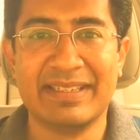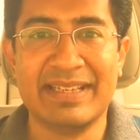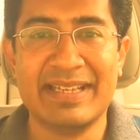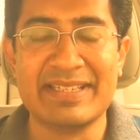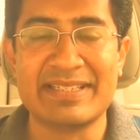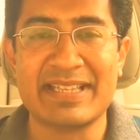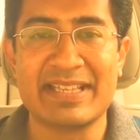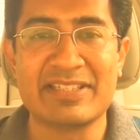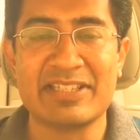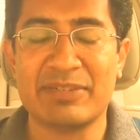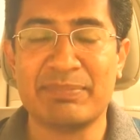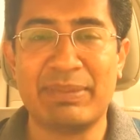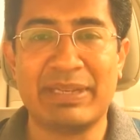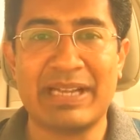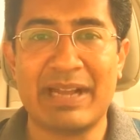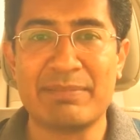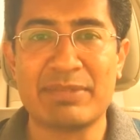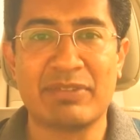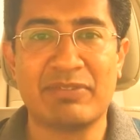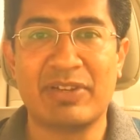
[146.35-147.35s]
He says it
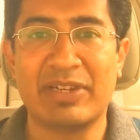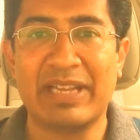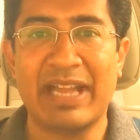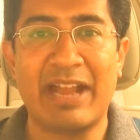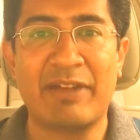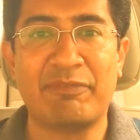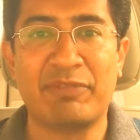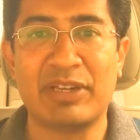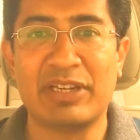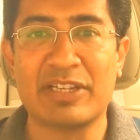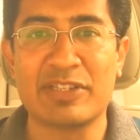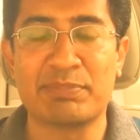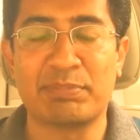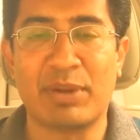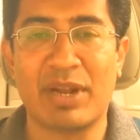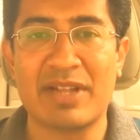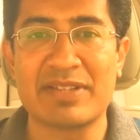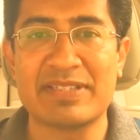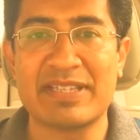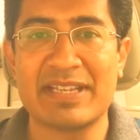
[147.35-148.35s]
becomes a very effortless
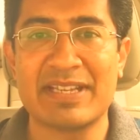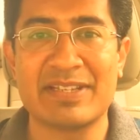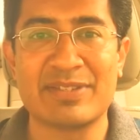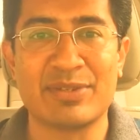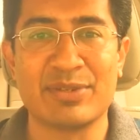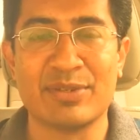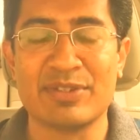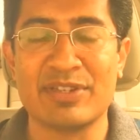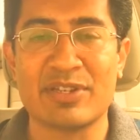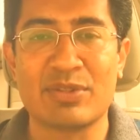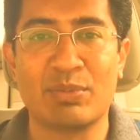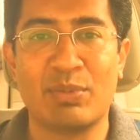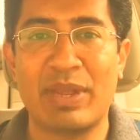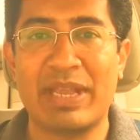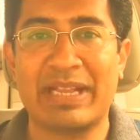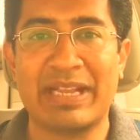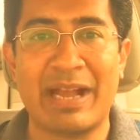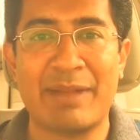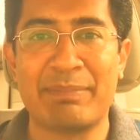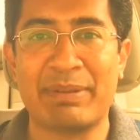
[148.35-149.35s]
process. You'll just
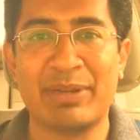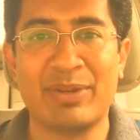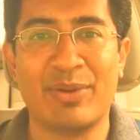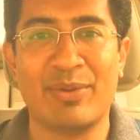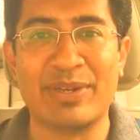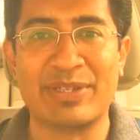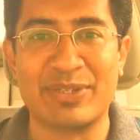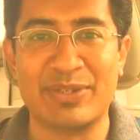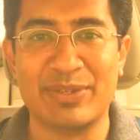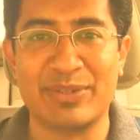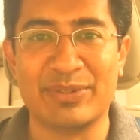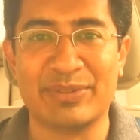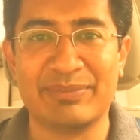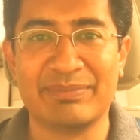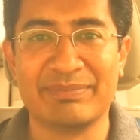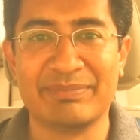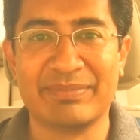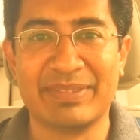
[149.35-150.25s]
wake up and know what to do.